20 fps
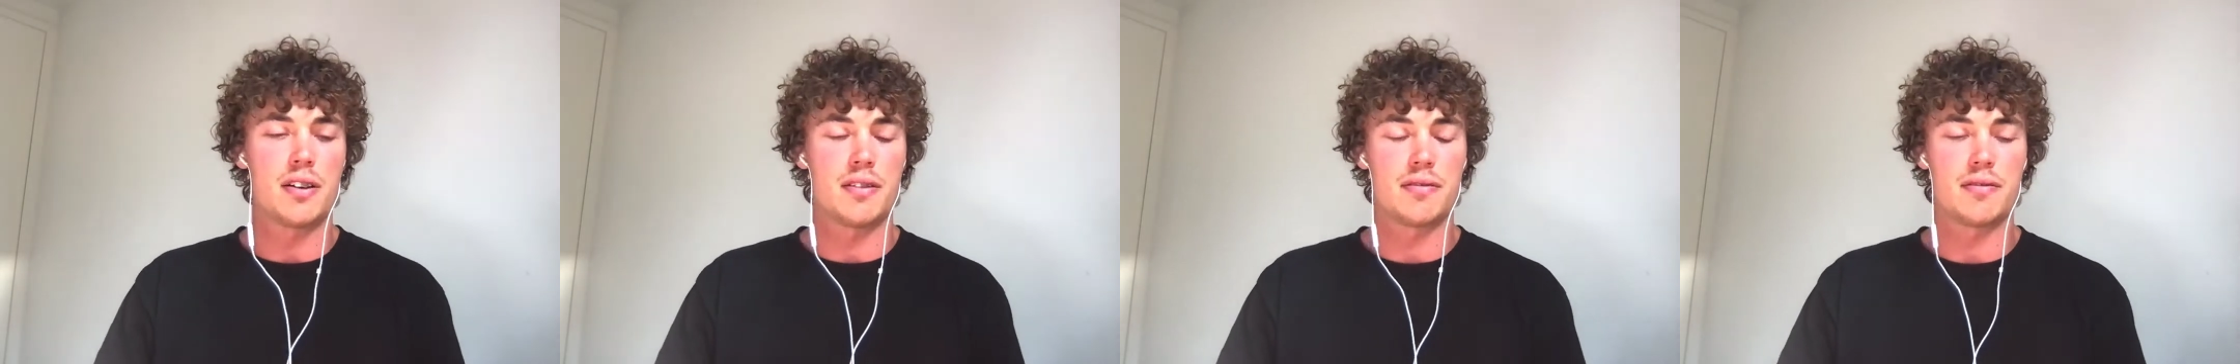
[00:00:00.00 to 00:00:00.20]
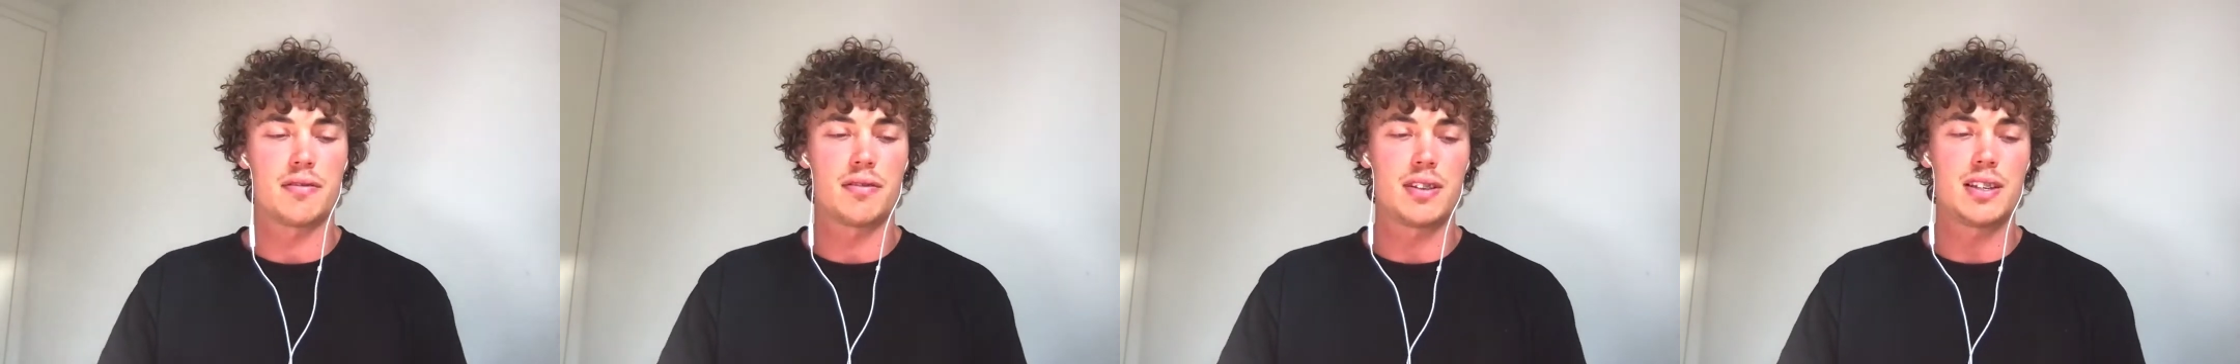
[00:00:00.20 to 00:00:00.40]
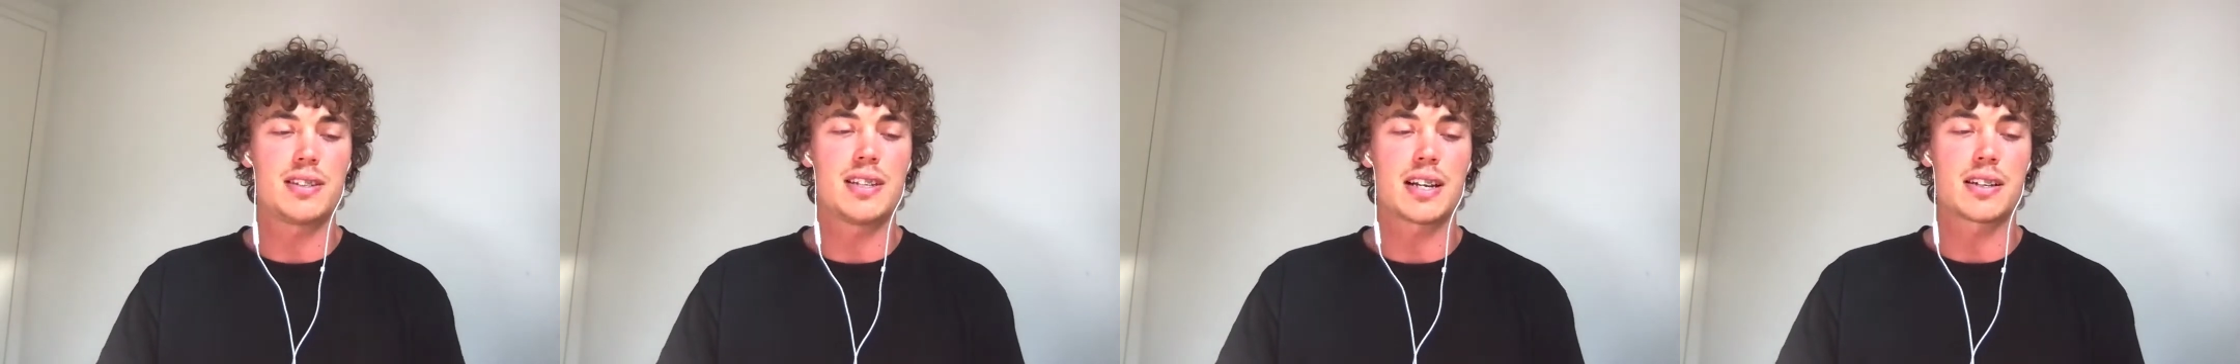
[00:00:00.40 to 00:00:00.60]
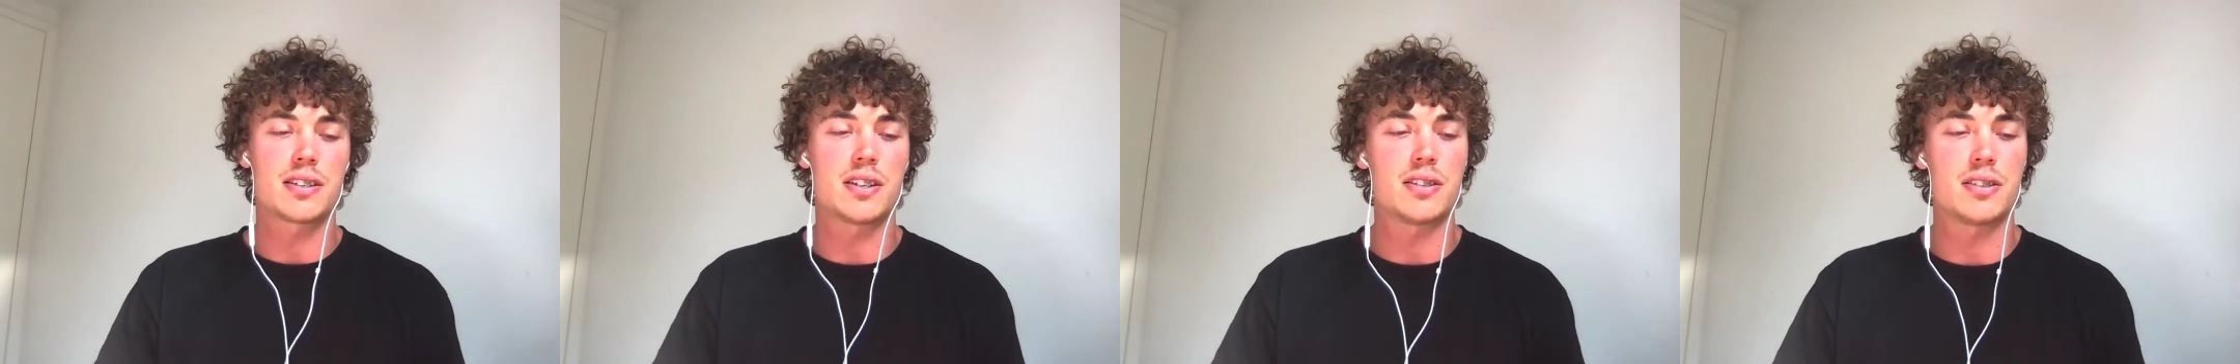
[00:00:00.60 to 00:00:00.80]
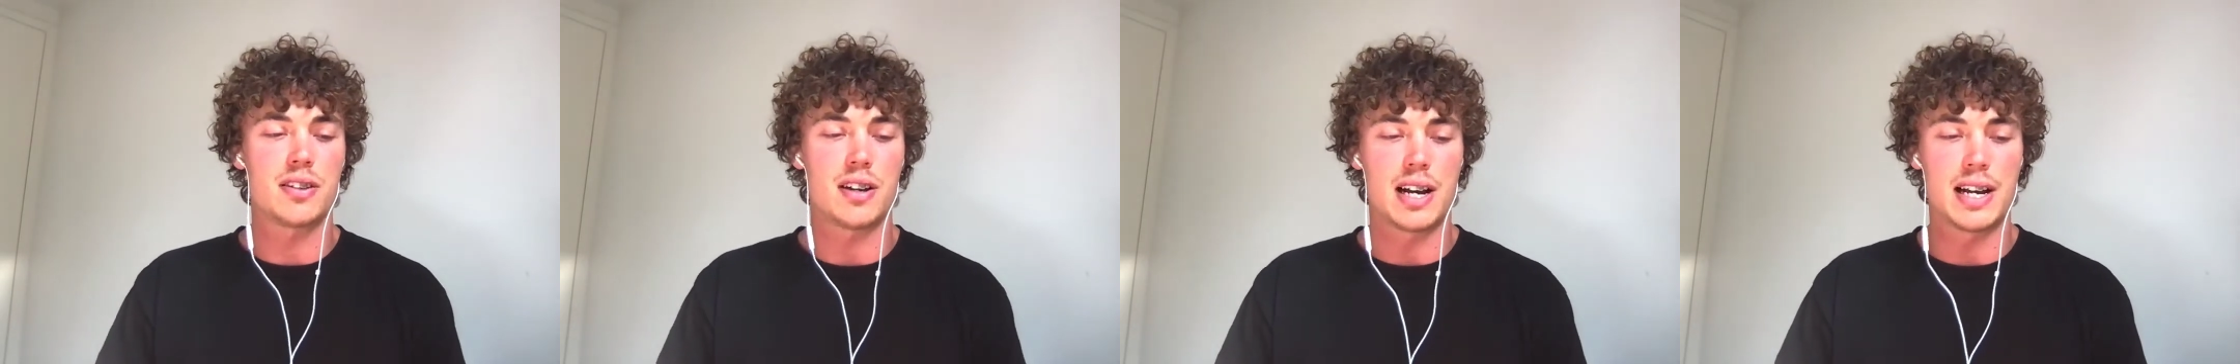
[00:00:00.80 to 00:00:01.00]
this
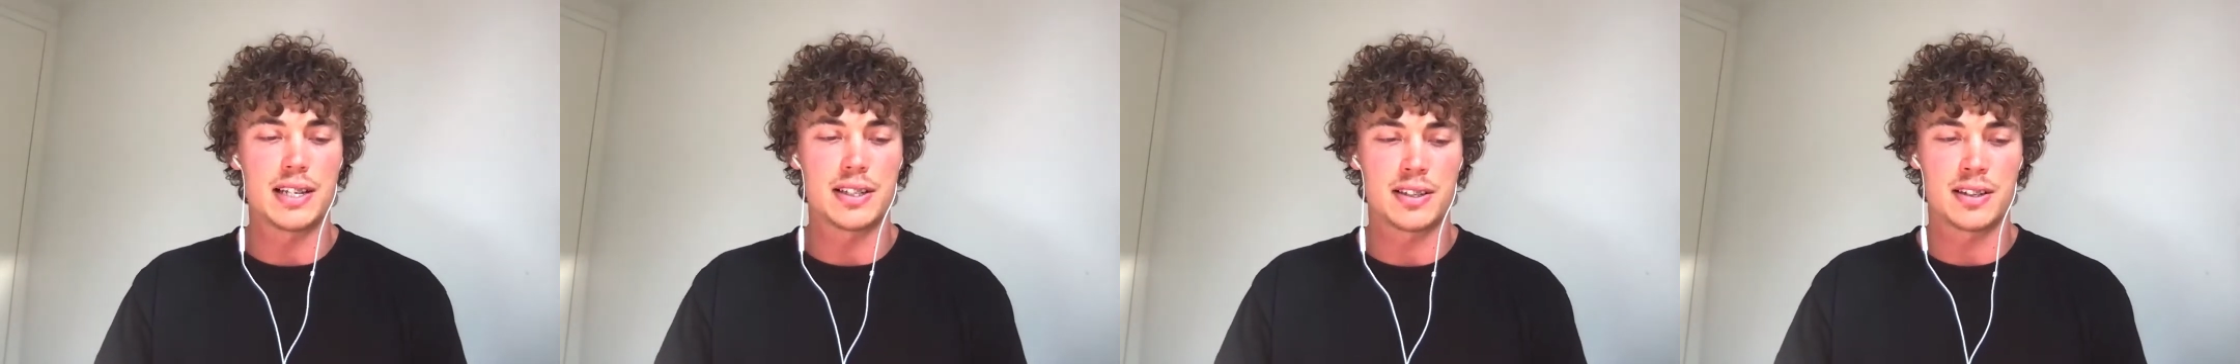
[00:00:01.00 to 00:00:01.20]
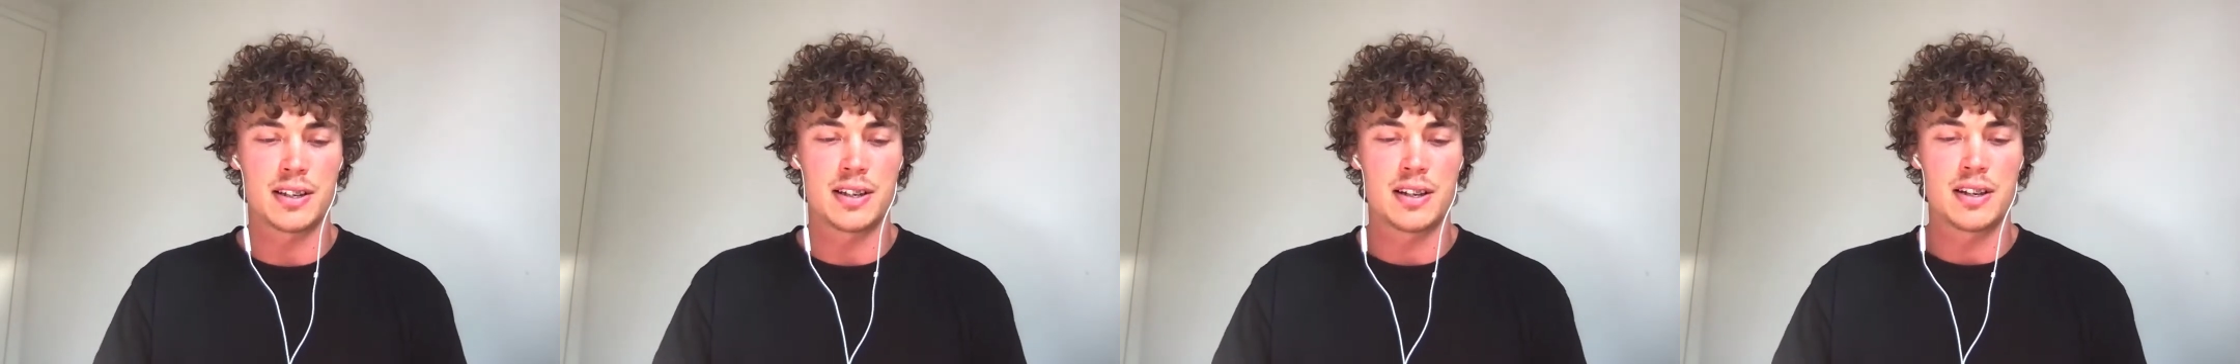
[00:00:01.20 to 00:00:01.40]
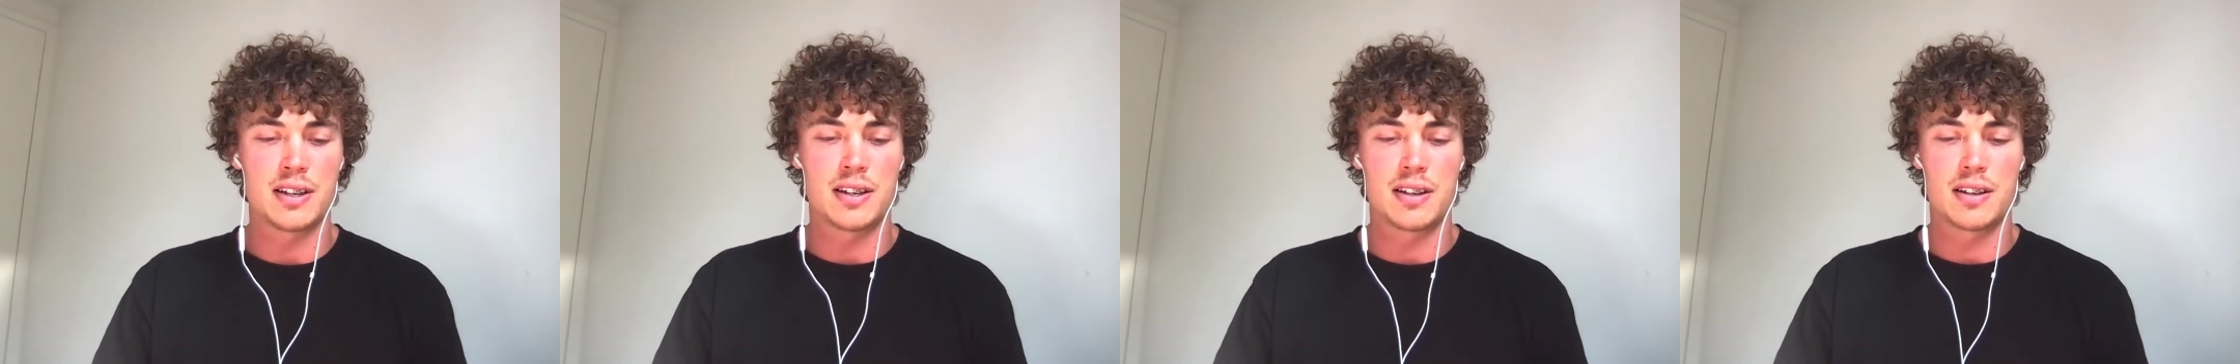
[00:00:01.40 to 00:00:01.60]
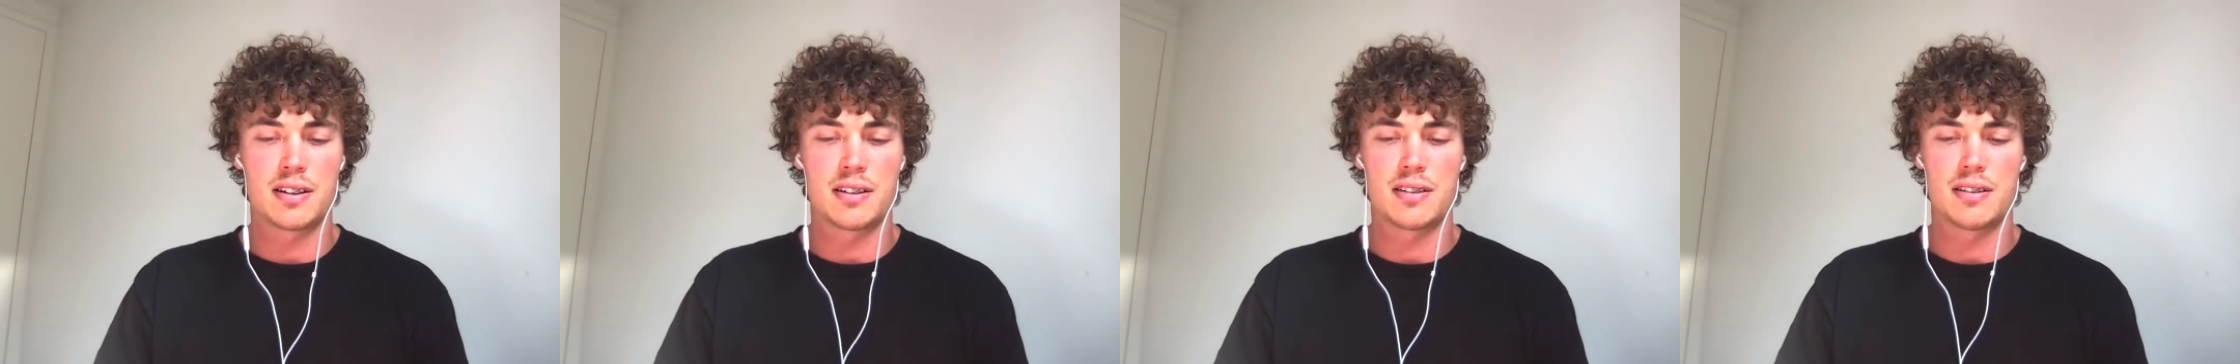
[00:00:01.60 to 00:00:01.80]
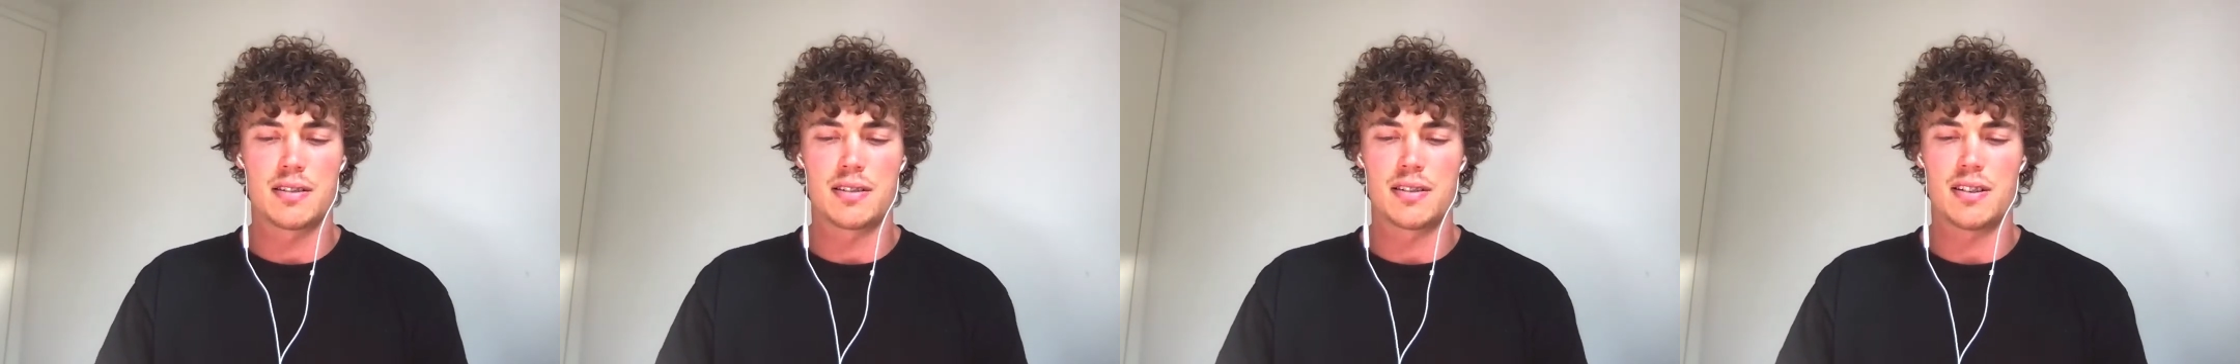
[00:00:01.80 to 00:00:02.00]
exercise,
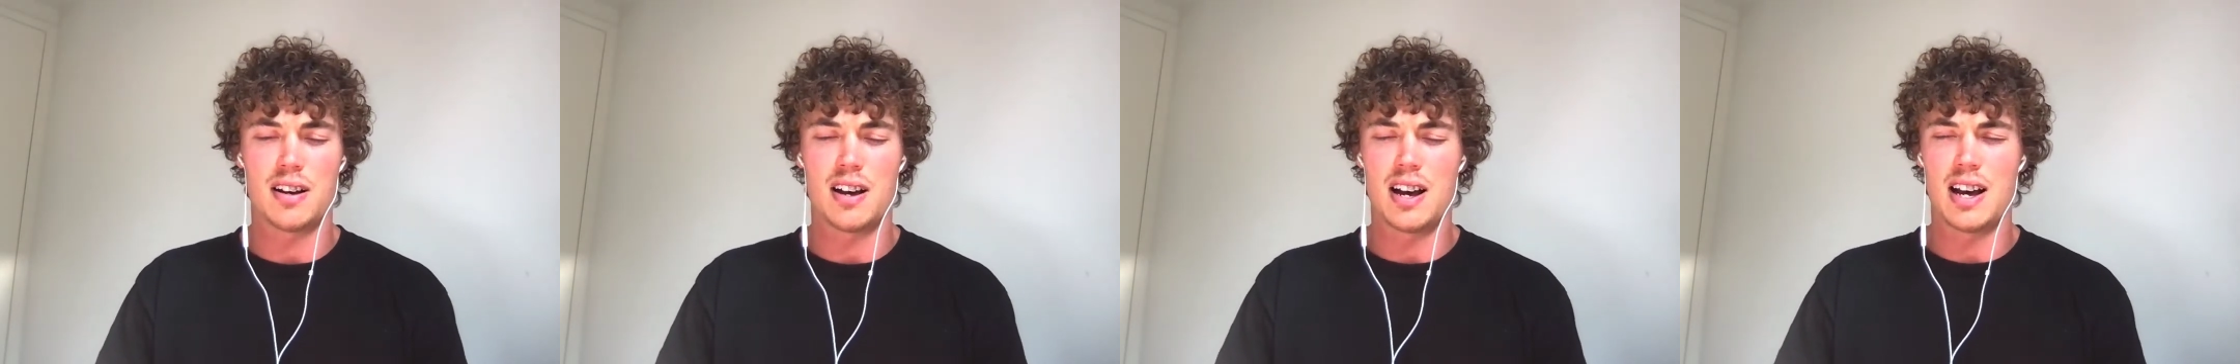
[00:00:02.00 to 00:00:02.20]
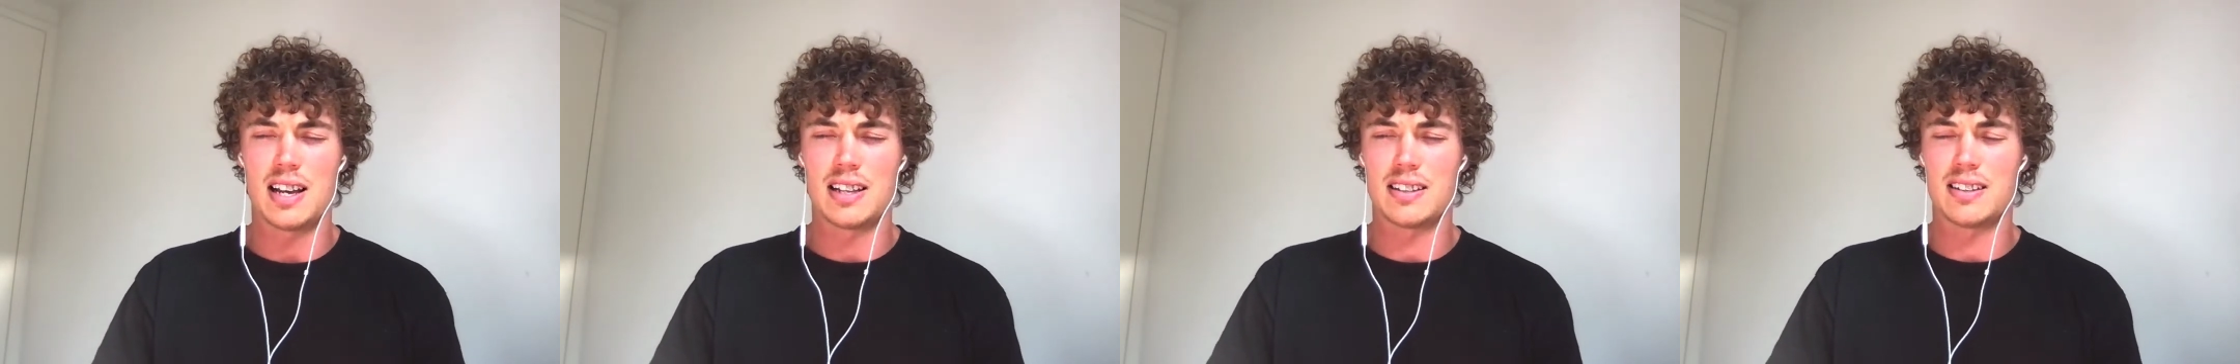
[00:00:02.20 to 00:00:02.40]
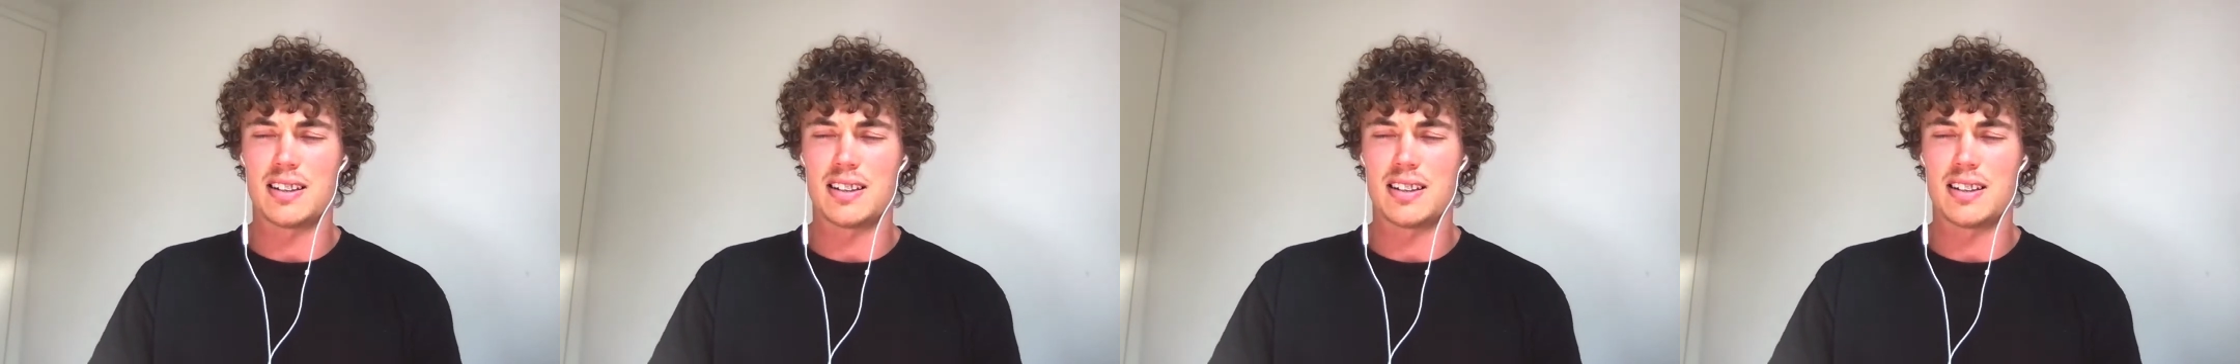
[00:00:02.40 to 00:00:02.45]
it